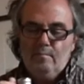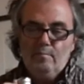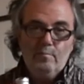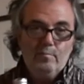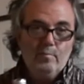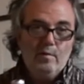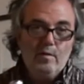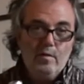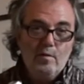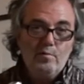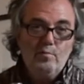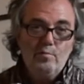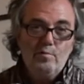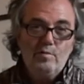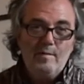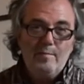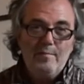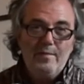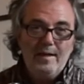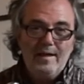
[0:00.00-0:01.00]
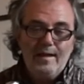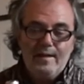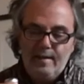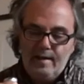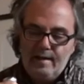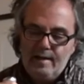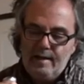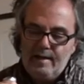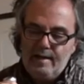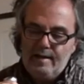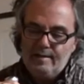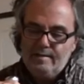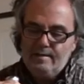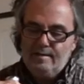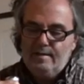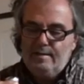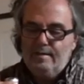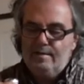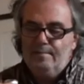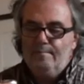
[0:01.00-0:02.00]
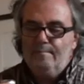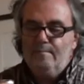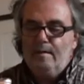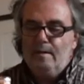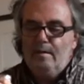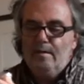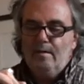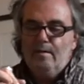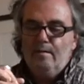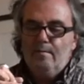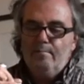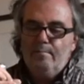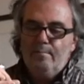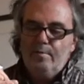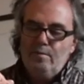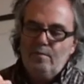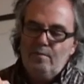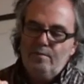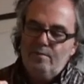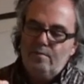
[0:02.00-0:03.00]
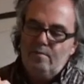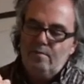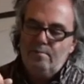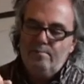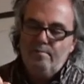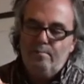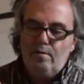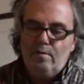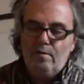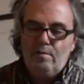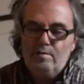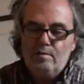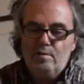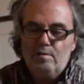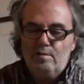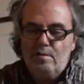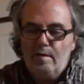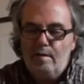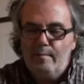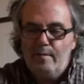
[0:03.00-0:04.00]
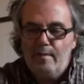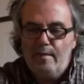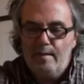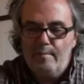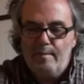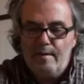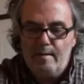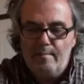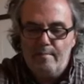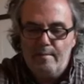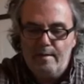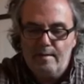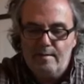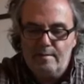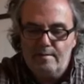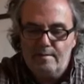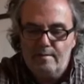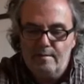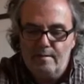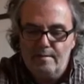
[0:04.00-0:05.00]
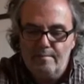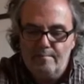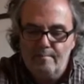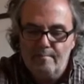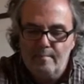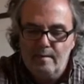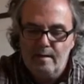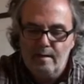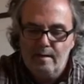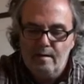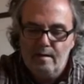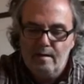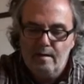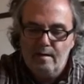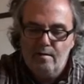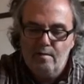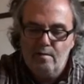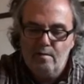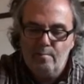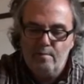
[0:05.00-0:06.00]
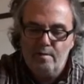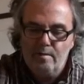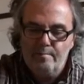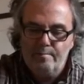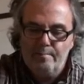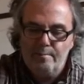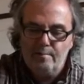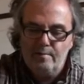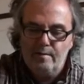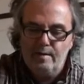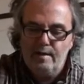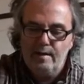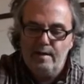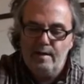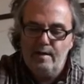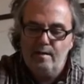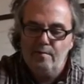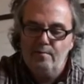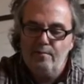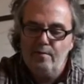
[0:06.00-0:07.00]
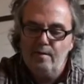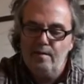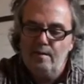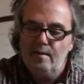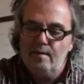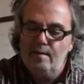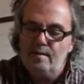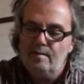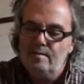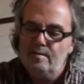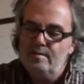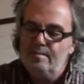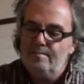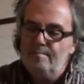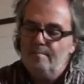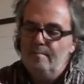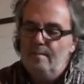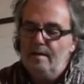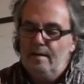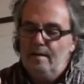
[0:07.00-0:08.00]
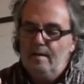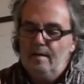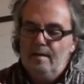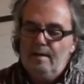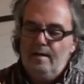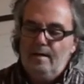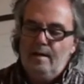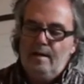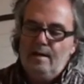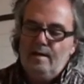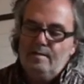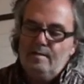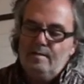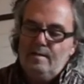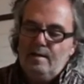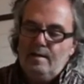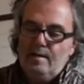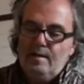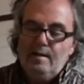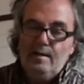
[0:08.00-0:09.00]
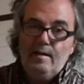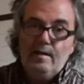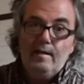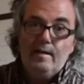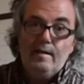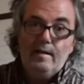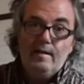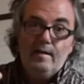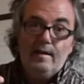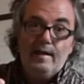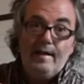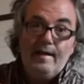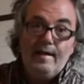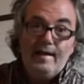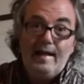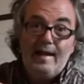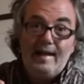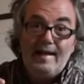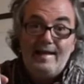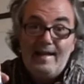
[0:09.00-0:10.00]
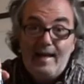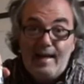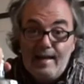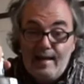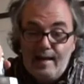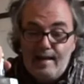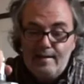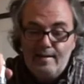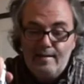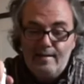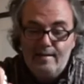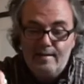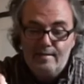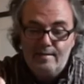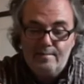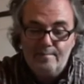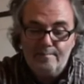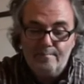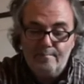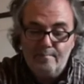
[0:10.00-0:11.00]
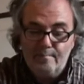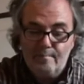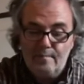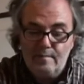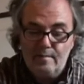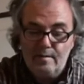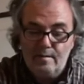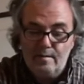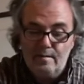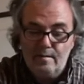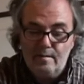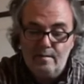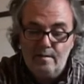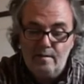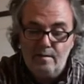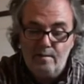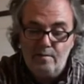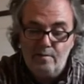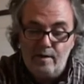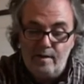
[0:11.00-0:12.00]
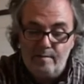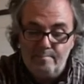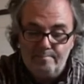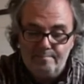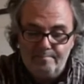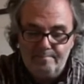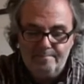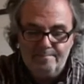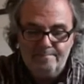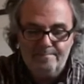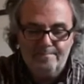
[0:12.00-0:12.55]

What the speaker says: well, they'll do something in the glass. Beautiful bottles, I'll talk about them in a minute. Now what I'm pouring here in front of this is a Guyana rum.